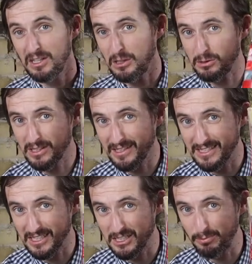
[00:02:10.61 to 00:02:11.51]
using
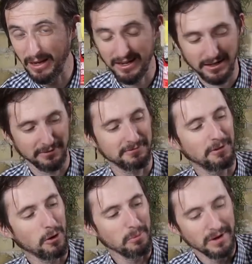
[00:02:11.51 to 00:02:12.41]
this expanding
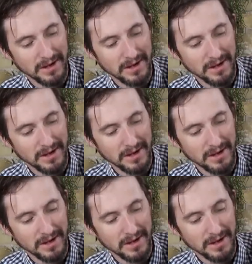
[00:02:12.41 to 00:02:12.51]
foam.